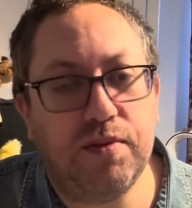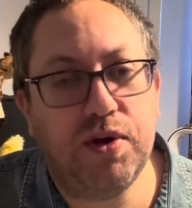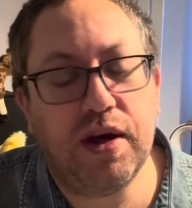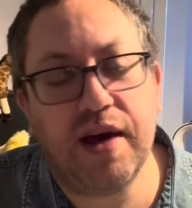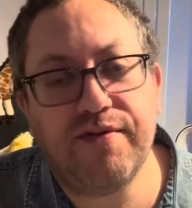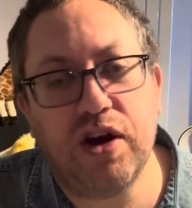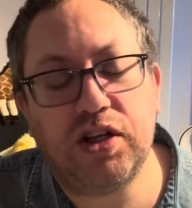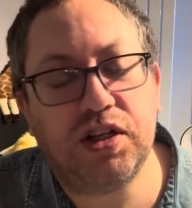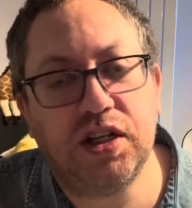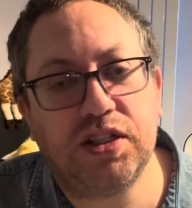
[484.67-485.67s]
You can get
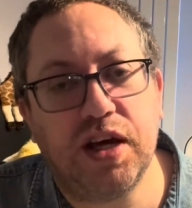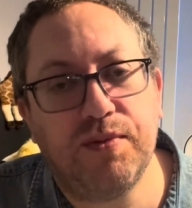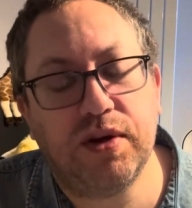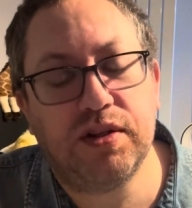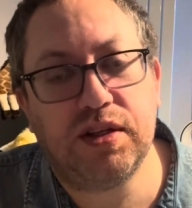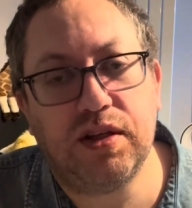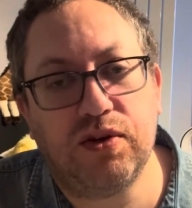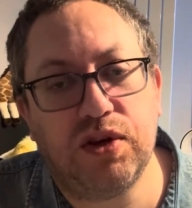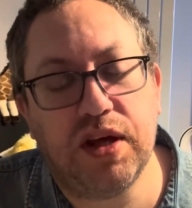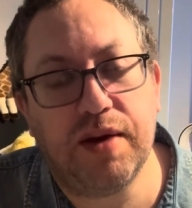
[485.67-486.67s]
virtually the same ones
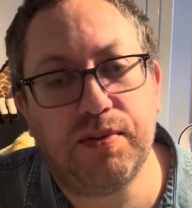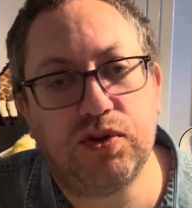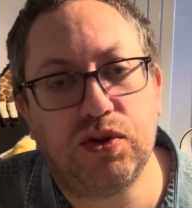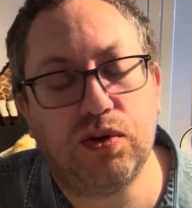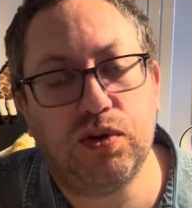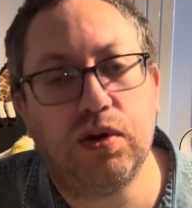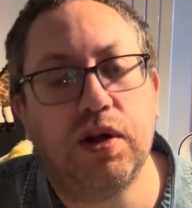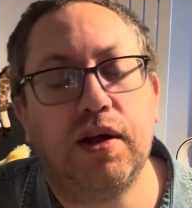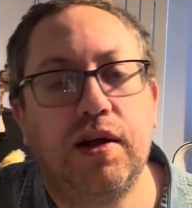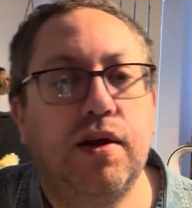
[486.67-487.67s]
on the Apple store
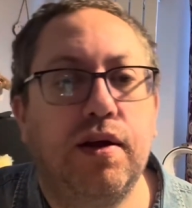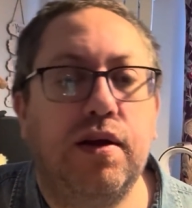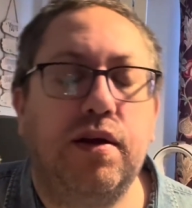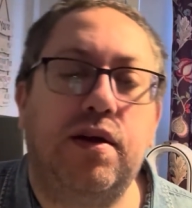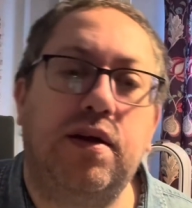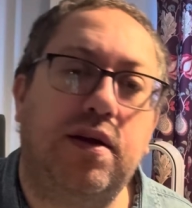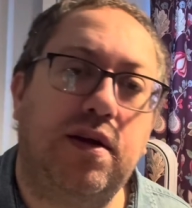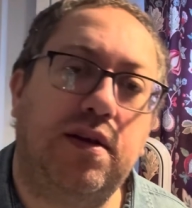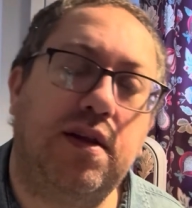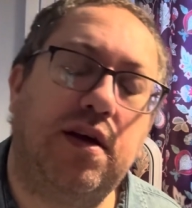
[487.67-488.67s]

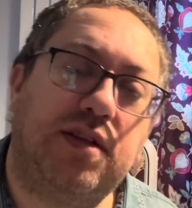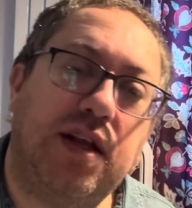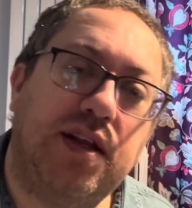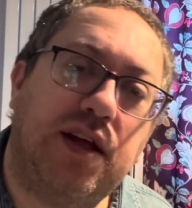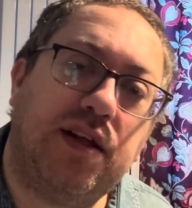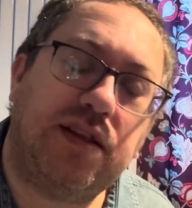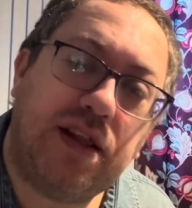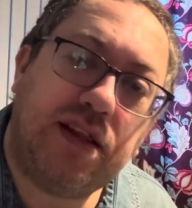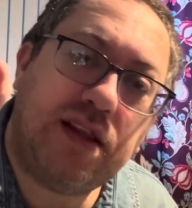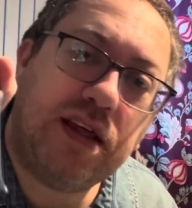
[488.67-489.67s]
that are selling
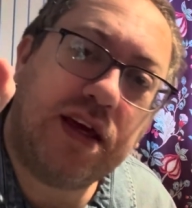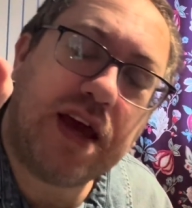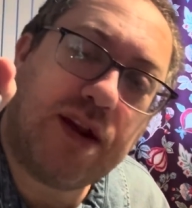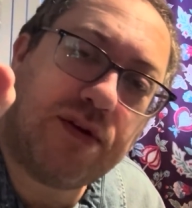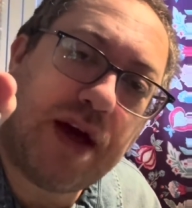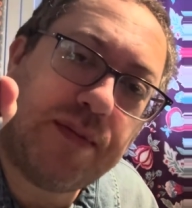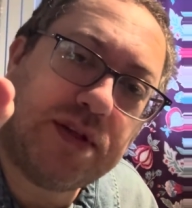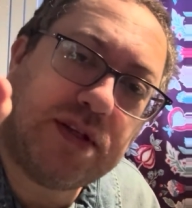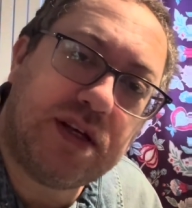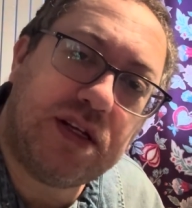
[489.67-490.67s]
that you can on
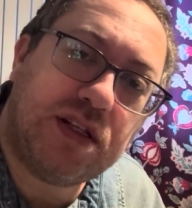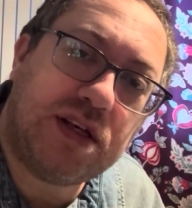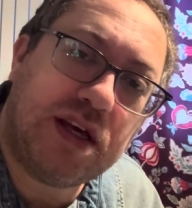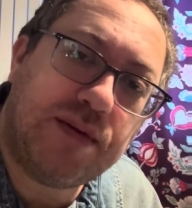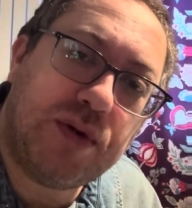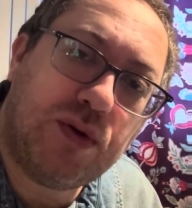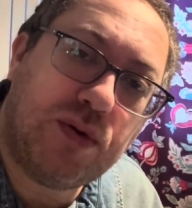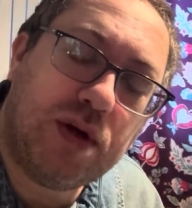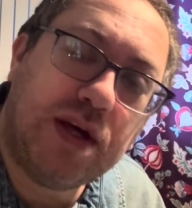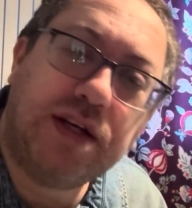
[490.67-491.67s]
Amazon and Temu.
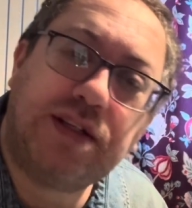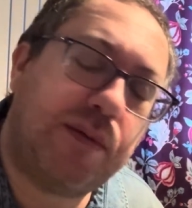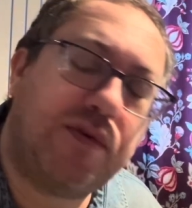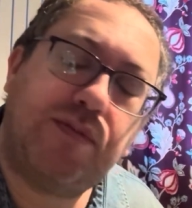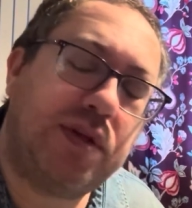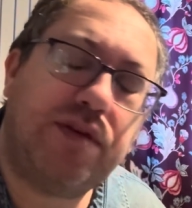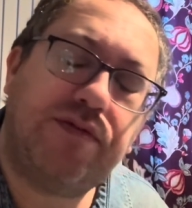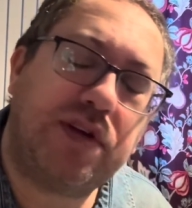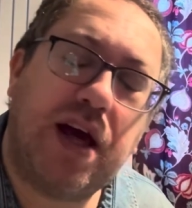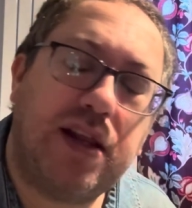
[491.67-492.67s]
Some of them are
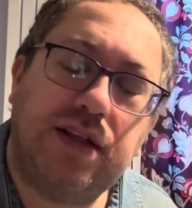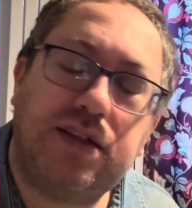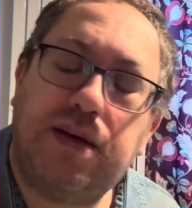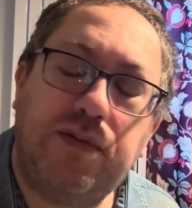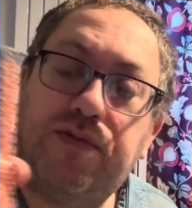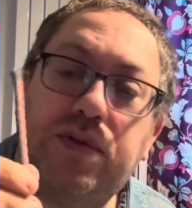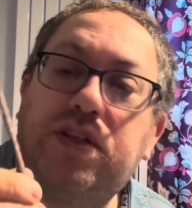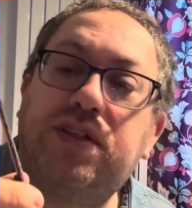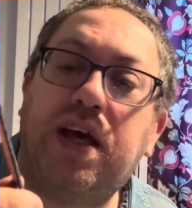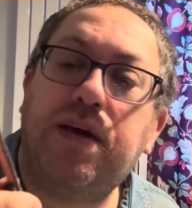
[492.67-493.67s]
different colours, some of them are the
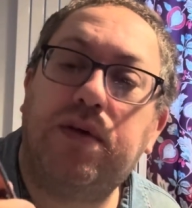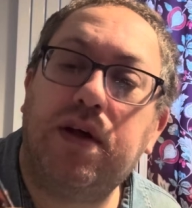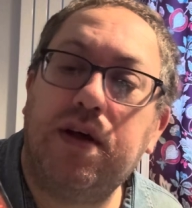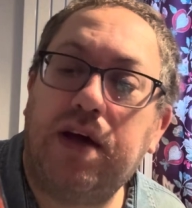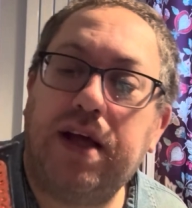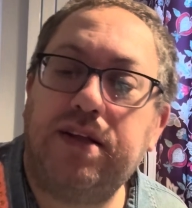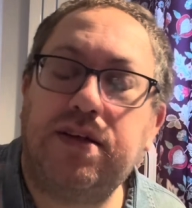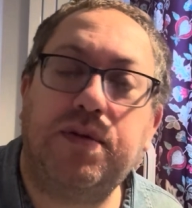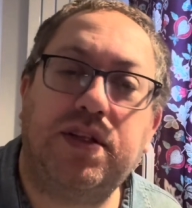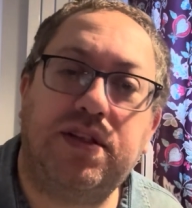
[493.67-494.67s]
same, and some
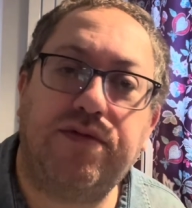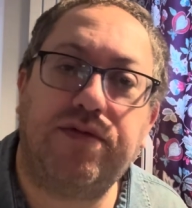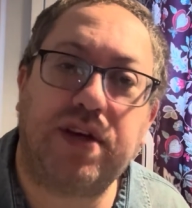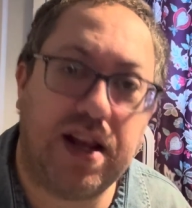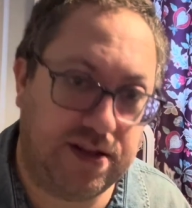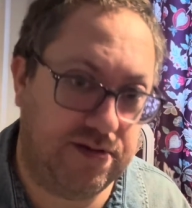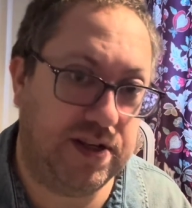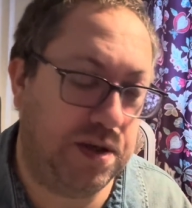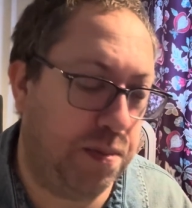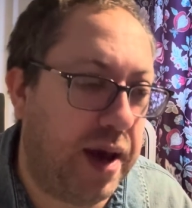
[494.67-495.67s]
of these different colours are
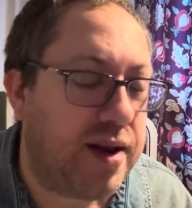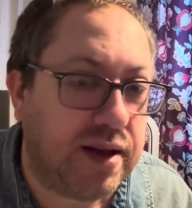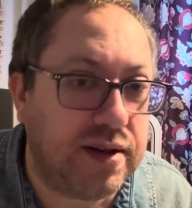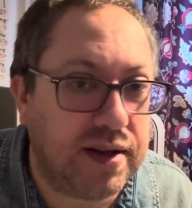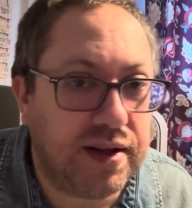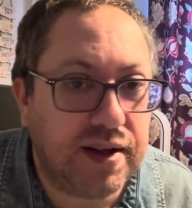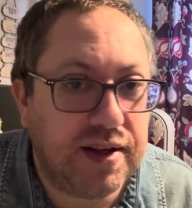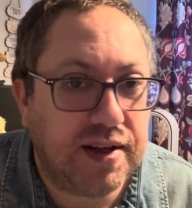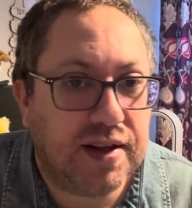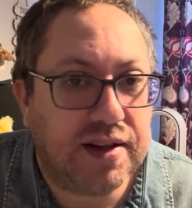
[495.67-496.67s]
actually better
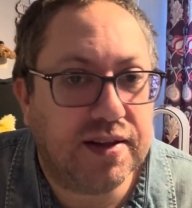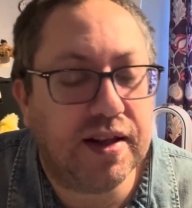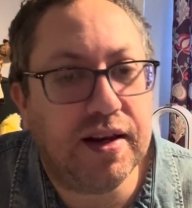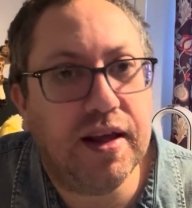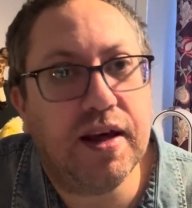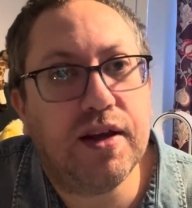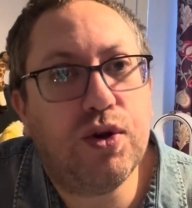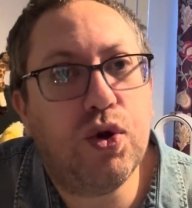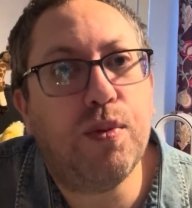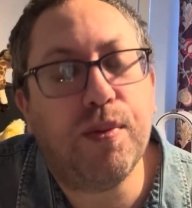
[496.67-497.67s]
than the
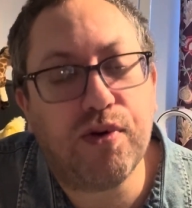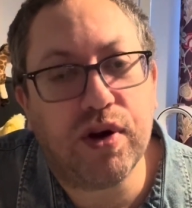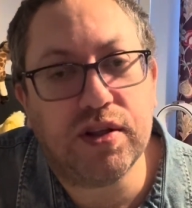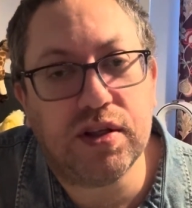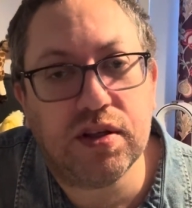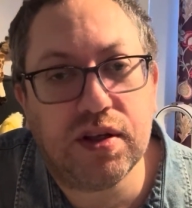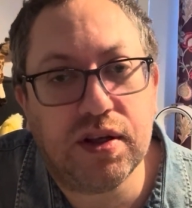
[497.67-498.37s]
normal prices.